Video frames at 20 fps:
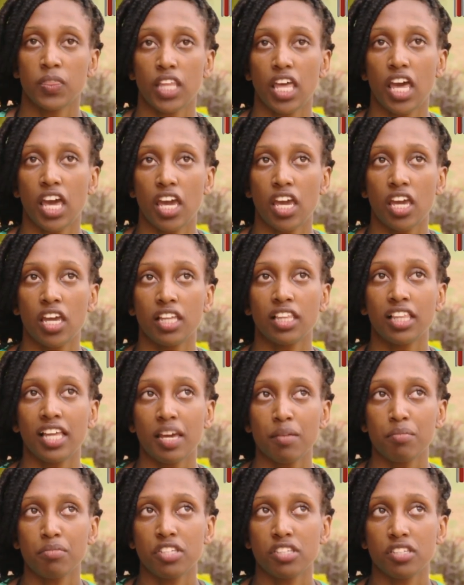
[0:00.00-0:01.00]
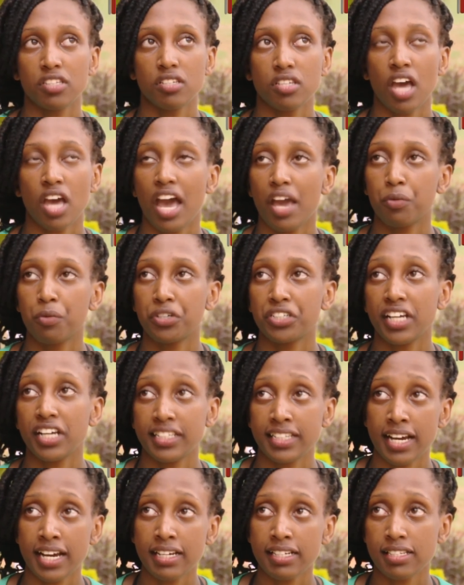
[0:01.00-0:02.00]
I climbed these high water
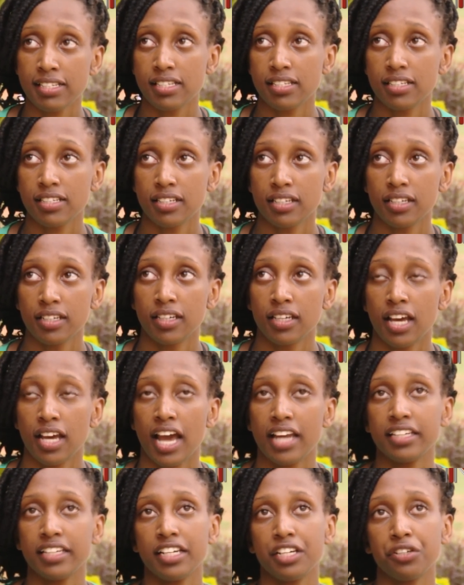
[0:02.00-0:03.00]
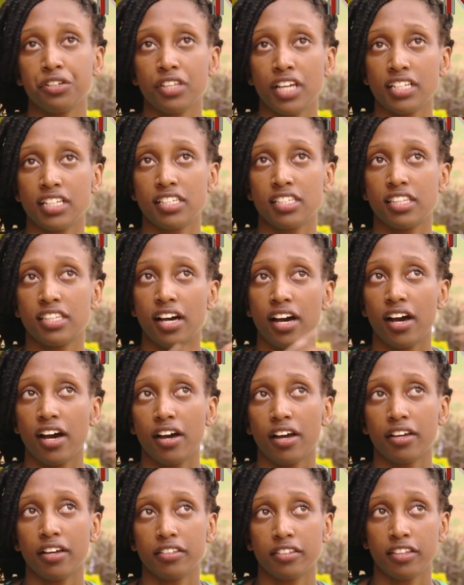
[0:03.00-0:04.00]
tanks. I didn't know that
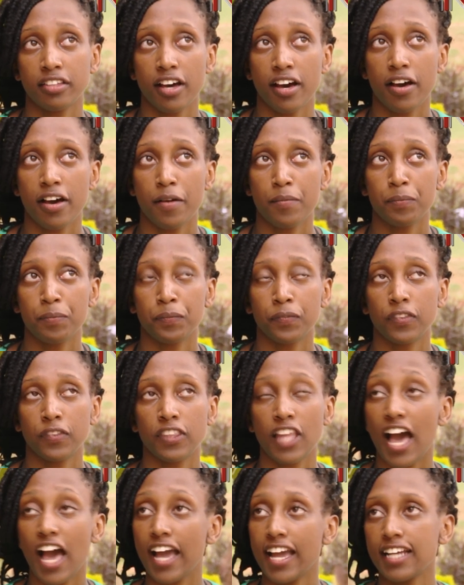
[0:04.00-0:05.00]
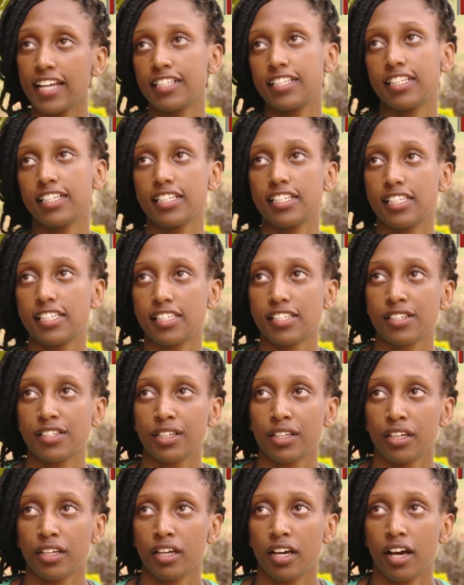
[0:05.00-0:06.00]
the, the, um, the iron sheets
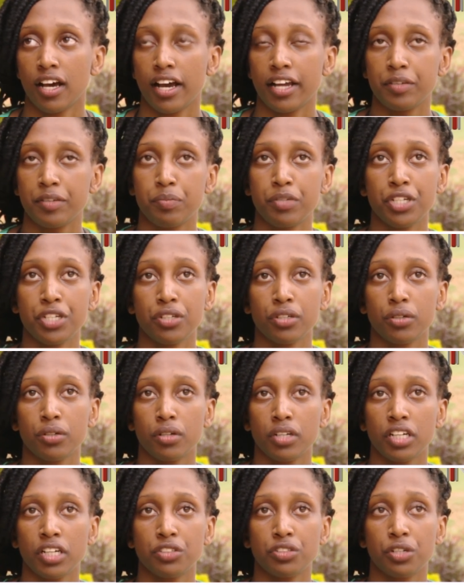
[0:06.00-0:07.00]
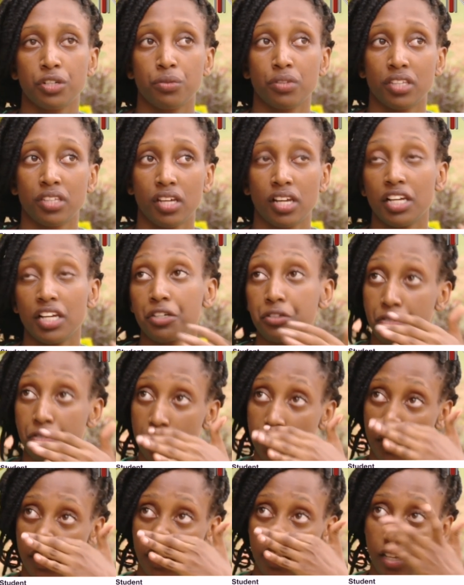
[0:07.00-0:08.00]
had been connected with the
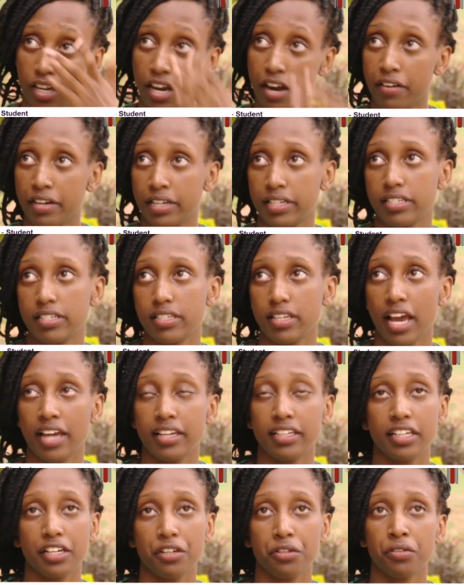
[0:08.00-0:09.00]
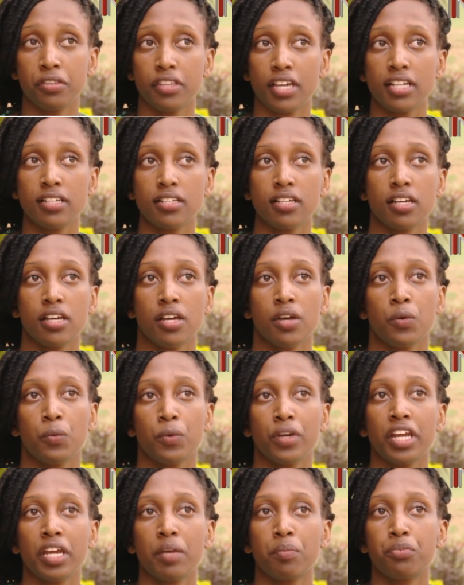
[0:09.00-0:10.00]
electricity currents. I didn't know that.
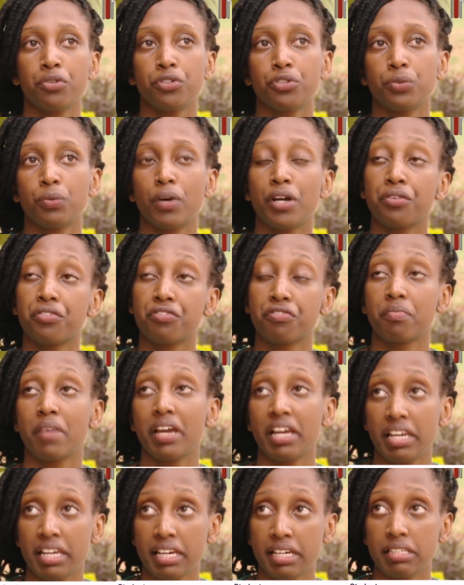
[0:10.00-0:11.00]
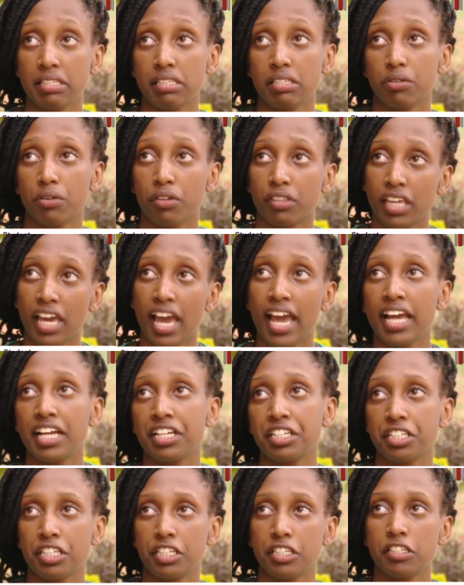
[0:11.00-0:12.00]
When I put one of my legs on the
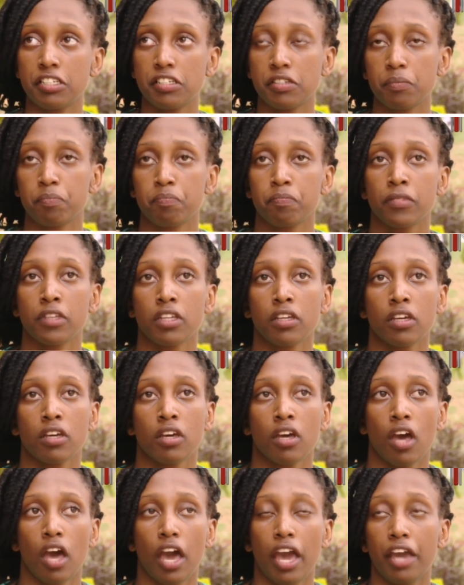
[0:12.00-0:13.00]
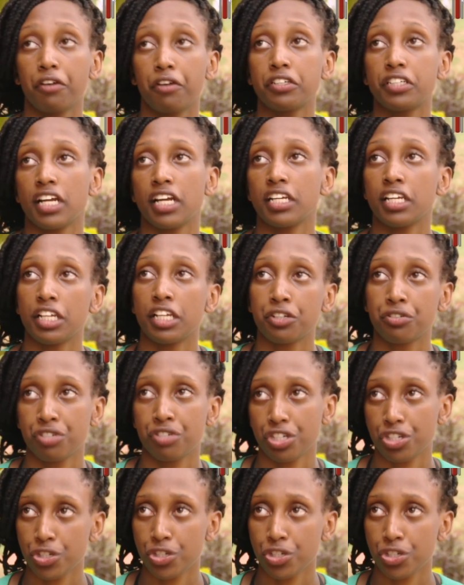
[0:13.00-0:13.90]
iron sheets, I got an electric